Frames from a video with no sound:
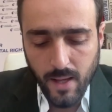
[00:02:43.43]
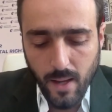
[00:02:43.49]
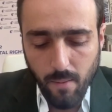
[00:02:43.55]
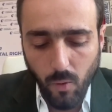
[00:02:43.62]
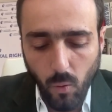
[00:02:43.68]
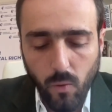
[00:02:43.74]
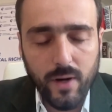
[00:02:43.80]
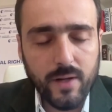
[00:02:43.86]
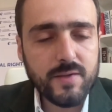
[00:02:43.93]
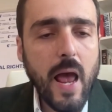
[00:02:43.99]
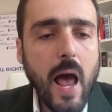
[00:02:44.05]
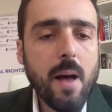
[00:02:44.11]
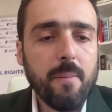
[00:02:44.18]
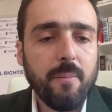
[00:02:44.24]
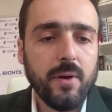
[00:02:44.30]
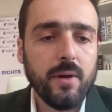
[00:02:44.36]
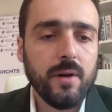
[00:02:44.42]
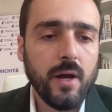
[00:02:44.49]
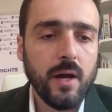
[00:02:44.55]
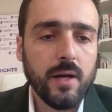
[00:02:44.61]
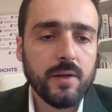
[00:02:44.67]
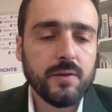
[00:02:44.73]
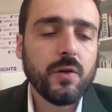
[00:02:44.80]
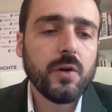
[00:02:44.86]
But what has happened,
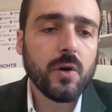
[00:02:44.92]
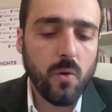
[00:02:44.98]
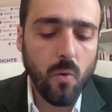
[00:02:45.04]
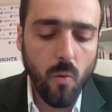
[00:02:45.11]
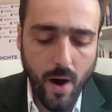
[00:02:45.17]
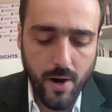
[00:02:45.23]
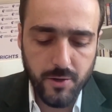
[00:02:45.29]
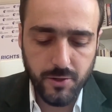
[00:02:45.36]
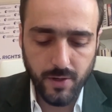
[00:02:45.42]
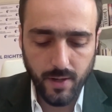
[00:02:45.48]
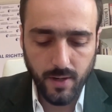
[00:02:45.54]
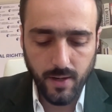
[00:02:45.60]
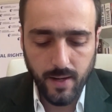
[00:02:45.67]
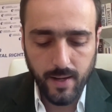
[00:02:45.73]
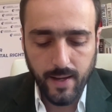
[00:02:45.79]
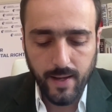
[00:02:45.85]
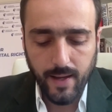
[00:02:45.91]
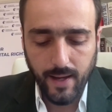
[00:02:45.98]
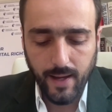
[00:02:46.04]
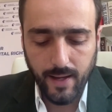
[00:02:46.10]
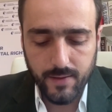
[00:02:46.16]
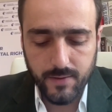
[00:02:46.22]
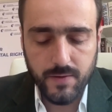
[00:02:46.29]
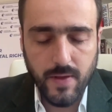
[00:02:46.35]
to your question,
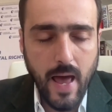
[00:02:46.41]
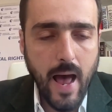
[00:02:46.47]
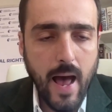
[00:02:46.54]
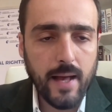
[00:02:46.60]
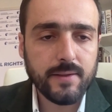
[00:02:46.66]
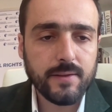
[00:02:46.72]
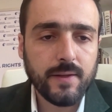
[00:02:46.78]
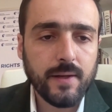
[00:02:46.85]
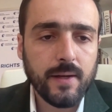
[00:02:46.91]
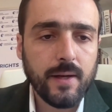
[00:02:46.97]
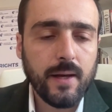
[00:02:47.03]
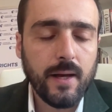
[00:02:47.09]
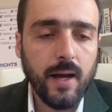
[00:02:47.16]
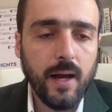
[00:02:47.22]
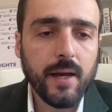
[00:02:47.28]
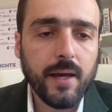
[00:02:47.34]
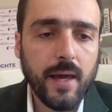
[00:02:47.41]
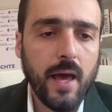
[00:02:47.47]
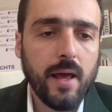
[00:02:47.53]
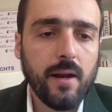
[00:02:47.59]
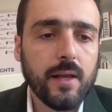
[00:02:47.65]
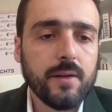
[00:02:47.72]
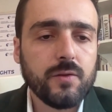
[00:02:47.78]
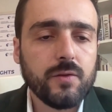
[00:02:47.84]
is that,
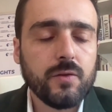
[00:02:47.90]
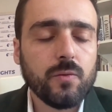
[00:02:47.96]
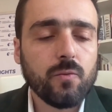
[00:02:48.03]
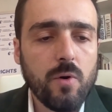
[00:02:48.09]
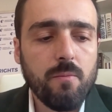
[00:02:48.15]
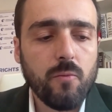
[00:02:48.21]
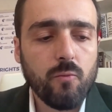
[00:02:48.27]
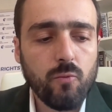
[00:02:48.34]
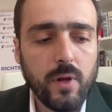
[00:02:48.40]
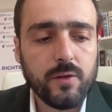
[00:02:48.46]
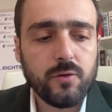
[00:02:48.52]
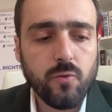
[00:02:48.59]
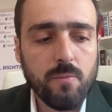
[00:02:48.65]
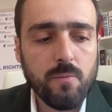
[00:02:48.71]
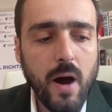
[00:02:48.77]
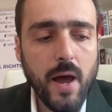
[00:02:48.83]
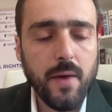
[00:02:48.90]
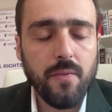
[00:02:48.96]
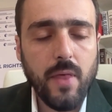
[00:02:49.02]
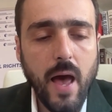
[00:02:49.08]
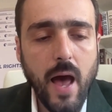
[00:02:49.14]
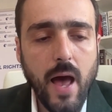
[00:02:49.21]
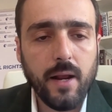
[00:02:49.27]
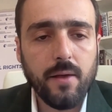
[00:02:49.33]
again, let's remind
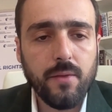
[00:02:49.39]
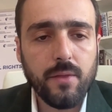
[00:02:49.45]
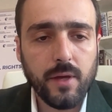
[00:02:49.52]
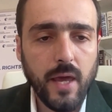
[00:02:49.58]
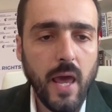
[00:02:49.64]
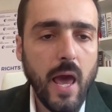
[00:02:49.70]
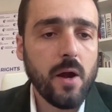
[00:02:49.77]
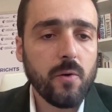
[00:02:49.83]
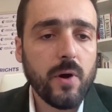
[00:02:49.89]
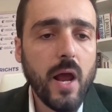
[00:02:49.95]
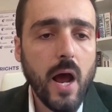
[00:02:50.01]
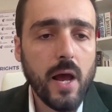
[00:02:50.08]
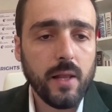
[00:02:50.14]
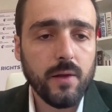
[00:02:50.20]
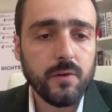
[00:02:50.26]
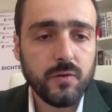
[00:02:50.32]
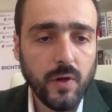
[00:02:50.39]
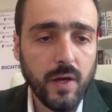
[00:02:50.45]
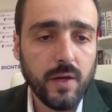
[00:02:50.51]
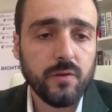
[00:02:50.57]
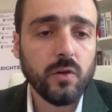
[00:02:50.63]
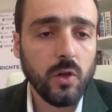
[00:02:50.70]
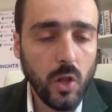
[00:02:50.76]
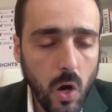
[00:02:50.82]
that the Canary Islands
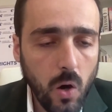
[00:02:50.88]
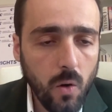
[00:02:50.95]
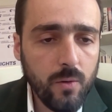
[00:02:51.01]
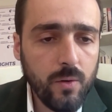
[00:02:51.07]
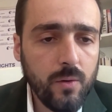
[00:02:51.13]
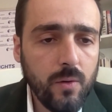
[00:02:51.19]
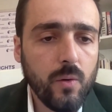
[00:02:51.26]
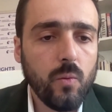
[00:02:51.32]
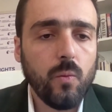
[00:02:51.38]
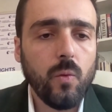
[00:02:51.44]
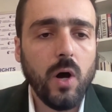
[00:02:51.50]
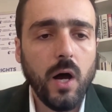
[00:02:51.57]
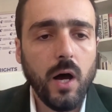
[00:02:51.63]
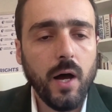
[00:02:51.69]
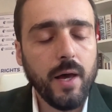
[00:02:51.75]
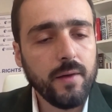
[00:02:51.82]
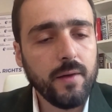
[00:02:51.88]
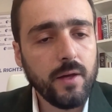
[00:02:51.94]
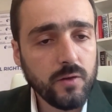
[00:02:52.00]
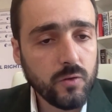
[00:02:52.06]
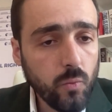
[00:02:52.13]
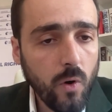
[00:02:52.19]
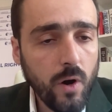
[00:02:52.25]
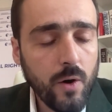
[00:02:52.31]
is alone. It
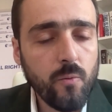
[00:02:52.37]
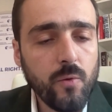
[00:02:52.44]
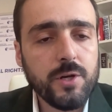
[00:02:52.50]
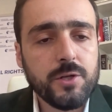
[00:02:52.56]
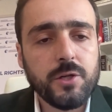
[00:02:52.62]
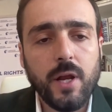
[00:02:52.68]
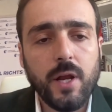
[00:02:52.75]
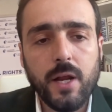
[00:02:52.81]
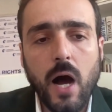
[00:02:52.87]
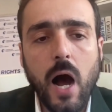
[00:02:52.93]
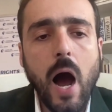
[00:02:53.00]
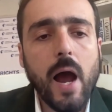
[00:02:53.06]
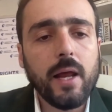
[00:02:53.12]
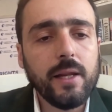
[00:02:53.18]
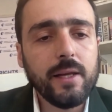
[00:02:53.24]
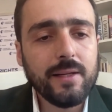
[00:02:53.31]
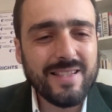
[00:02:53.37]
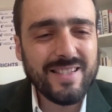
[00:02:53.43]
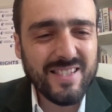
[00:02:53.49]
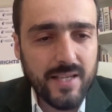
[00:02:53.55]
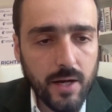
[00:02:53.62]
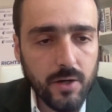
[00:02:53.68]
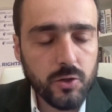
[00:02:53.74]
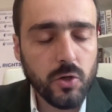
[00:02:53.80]
is one region in a highly
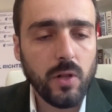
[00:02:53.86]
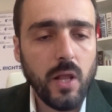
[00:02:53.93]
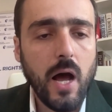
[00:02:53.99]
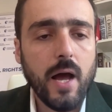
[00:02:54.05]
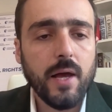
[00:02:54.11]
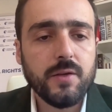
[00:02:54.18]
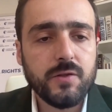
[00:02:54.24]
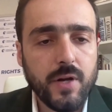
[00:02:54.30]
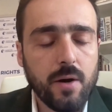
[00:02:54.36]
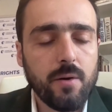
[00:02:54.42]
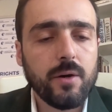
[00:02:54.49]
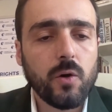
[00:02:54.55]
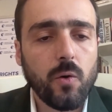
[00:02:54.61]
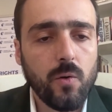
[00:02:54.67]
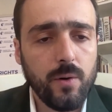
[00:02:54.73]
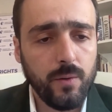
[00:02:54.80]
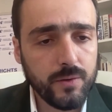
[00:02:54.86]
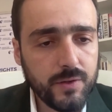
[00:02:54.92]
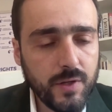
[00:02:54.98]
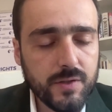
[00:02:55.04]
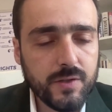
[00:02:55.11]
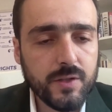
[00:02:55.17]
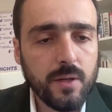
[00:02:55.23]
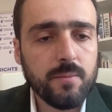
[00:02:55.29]
decentralized territorial
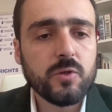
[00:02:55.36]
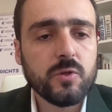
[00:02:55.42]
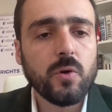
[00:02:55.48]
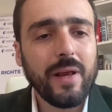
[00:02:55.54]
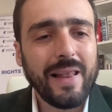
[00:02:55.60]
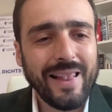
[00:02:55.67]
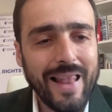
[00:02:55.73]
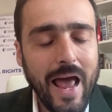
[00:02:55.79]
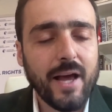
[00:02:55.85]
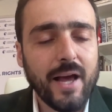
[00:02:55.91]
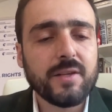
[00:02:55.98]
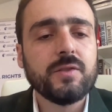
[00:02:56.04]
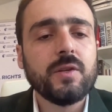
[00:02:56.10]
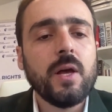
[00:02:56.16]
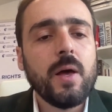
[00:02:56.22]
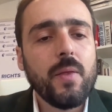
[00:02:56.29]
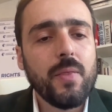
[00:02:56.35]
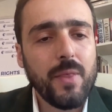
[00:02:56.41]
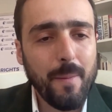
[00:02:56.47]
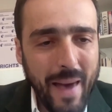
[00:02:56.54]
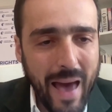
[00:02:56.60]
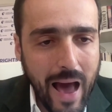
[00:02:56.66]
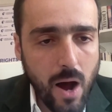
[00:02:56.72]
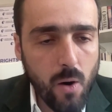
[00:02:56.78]
system, so it lacks the
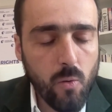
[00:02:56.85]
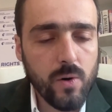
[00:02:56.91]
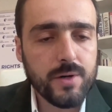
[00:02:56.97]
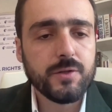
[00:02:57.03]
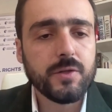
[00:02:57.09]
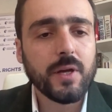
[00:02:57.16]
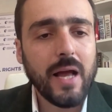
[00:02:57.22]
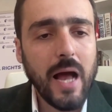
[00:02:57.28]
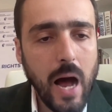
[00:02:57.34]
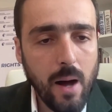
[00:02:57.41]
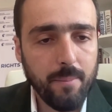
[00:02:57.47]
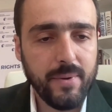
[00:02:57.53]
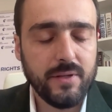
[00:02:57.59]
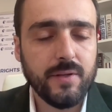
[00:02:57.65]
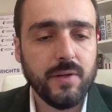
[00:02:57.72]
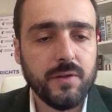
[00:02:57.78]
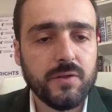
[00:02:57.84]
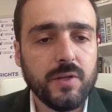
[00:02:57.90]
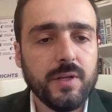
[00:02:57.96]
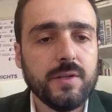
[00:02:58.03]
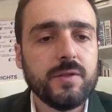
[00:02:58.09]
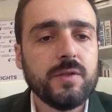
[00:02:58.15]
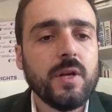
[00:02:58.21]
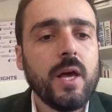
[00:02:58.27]
powers, the
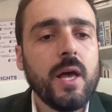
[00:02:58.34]
competences